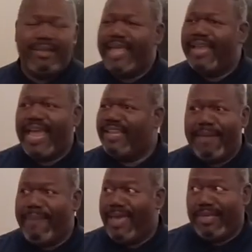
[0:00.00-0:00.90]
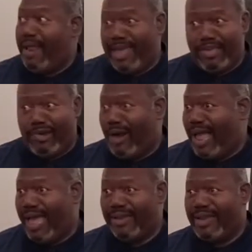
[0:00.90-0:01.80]
they make you
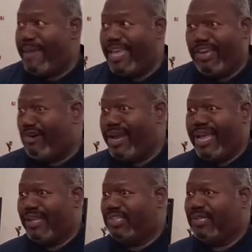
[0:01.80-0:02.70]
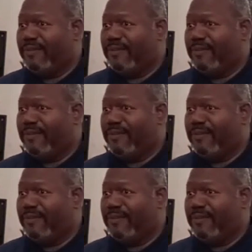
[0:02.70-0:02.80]
cry. They make you cringe.